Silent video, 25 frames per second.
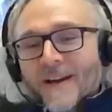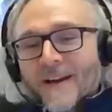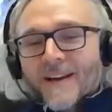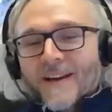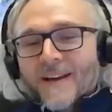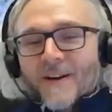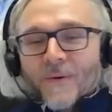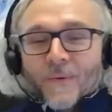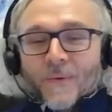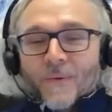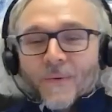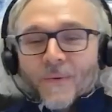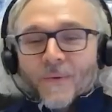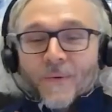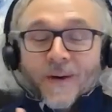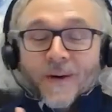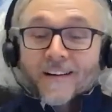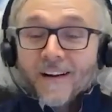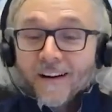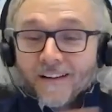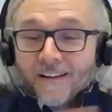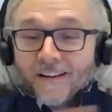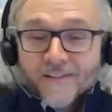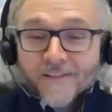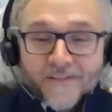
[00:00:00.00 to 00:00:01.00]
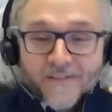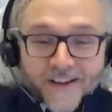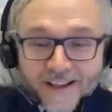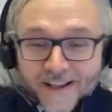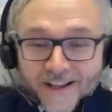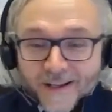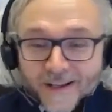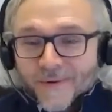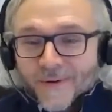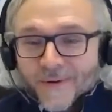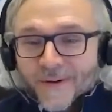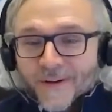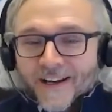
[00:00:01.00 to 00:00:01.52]
we are all available
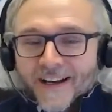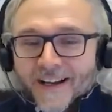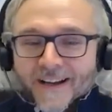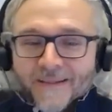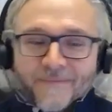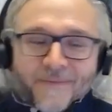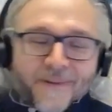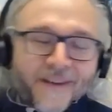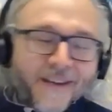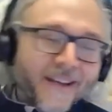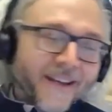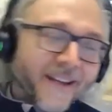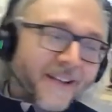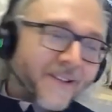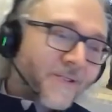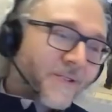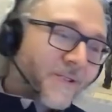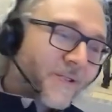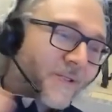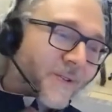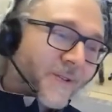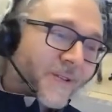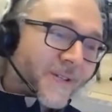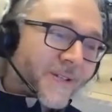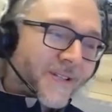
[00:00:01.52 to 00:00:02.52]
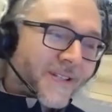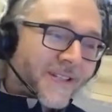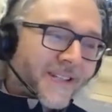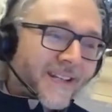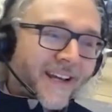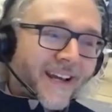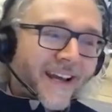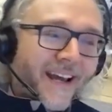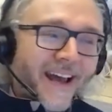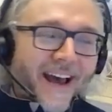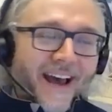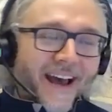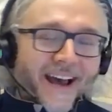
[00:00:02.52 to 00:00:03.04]
on IB. Shoot us,
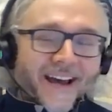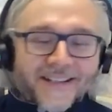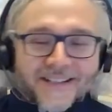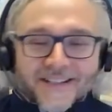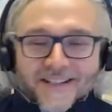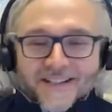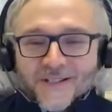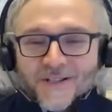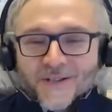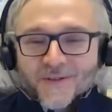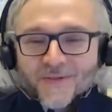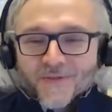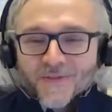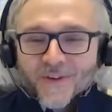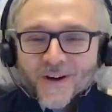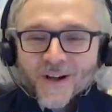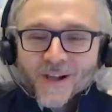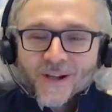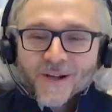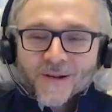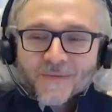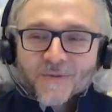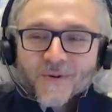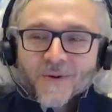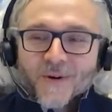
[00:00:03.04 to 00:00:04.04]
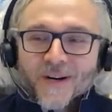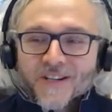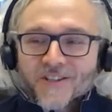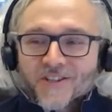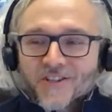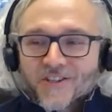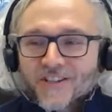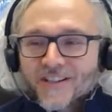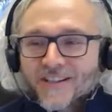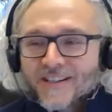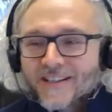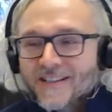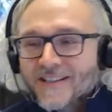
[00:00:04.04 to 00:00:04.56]
ask us your follow-up
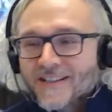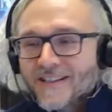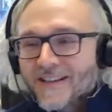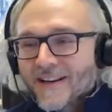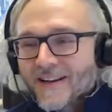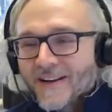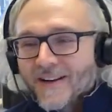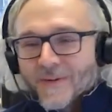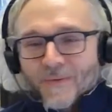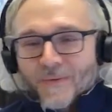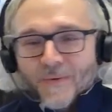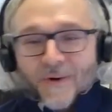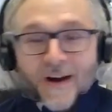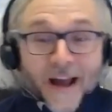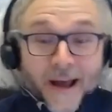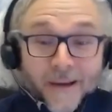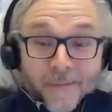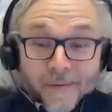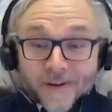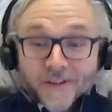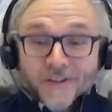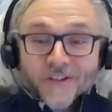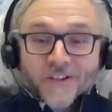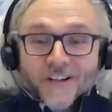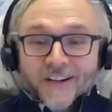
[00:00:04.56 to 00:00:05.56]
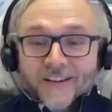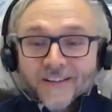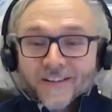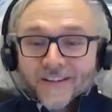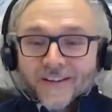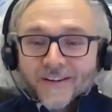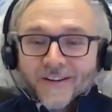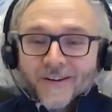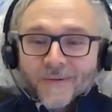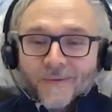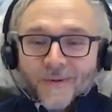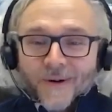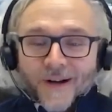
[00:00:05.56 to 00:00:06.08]
questions. We're happy to share the
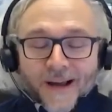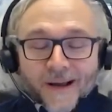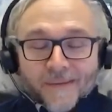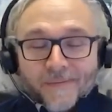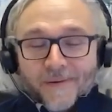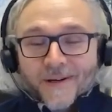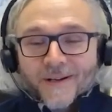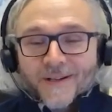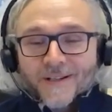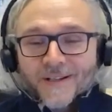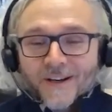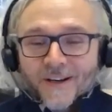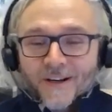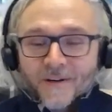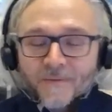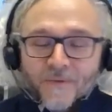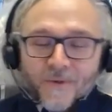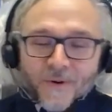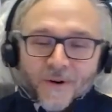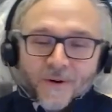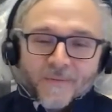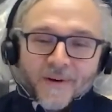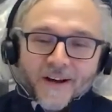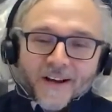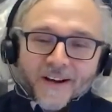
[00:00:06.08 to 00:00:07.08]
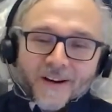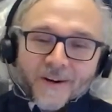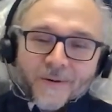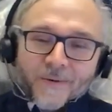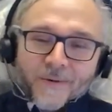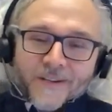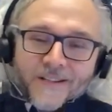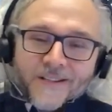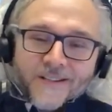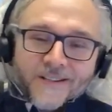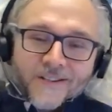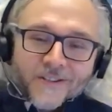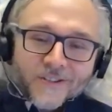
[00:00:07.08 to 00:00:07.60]
note. We're happy to talk more about our
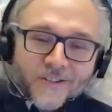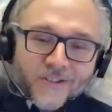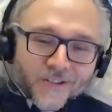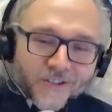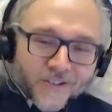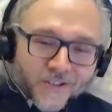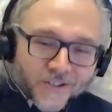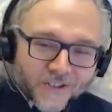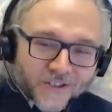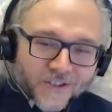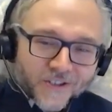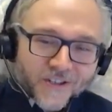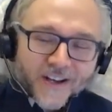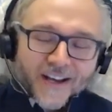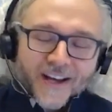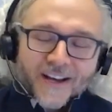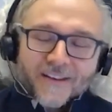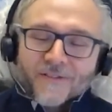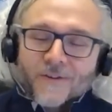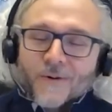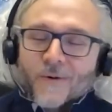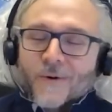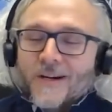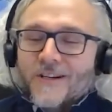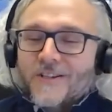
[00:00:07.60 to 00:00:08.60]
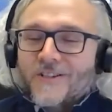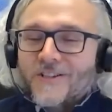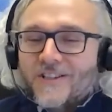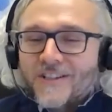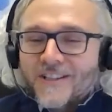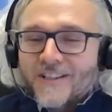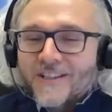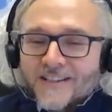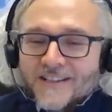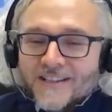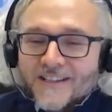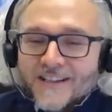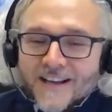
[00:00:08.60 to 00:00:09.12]
research should you have
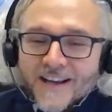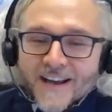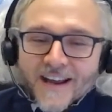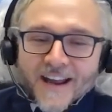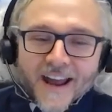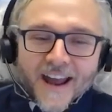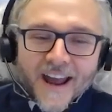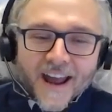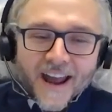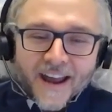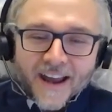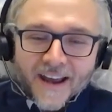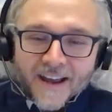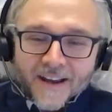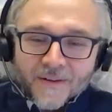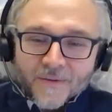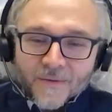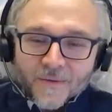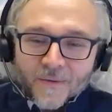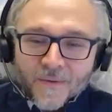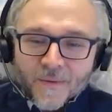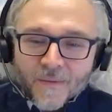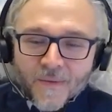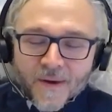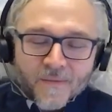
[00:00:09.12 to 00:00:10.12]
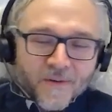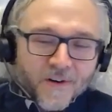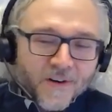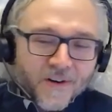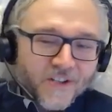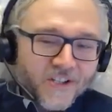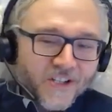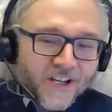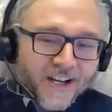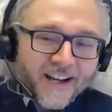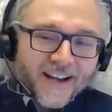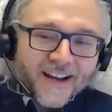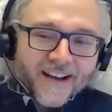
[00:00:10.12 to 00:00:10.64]
questions. And remember to
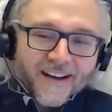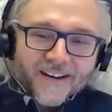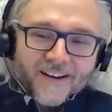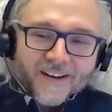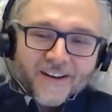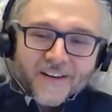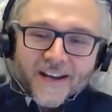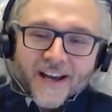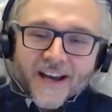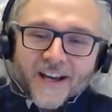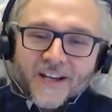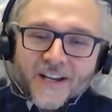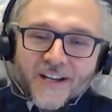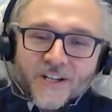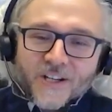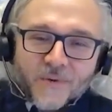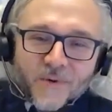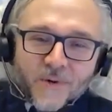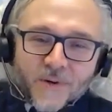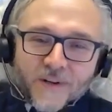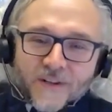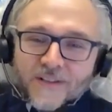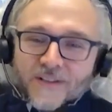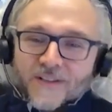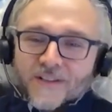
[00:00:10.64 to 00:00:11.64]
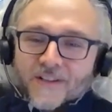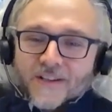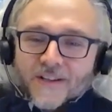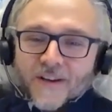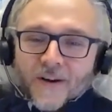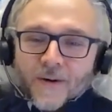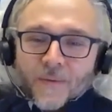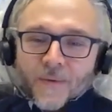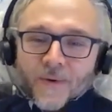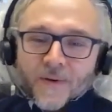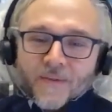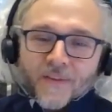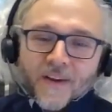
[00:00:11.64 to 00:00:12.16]
check out our dashboard. So
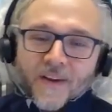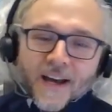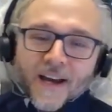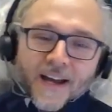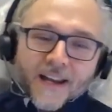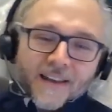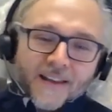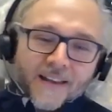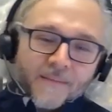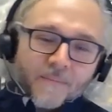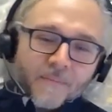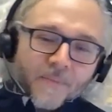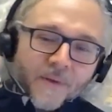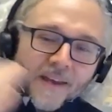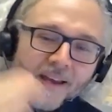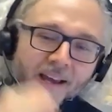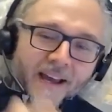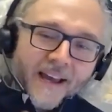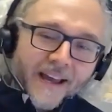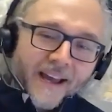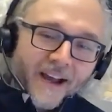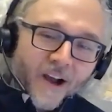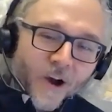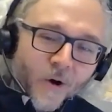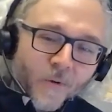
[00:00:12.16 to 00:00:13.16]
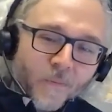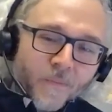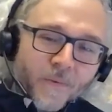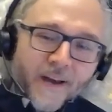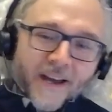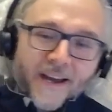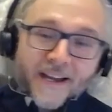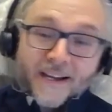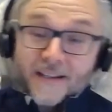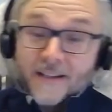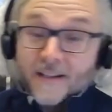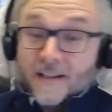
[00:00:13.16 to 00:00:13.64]
we've got the BI OPEC